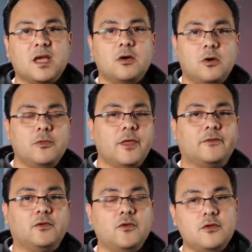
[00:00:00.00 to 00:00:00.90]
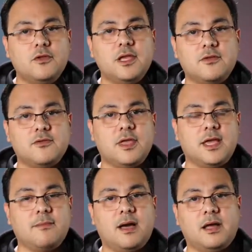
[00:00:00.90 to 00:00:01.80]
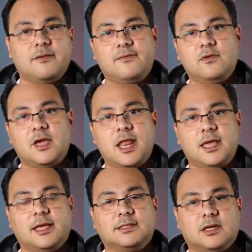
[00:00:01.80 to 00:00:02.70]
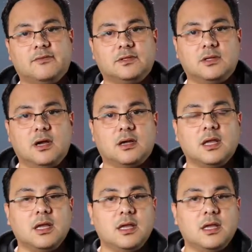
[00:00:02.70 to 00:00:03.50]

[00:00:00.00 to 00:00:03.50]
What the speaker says: all this you need to think about if you're getting a service dog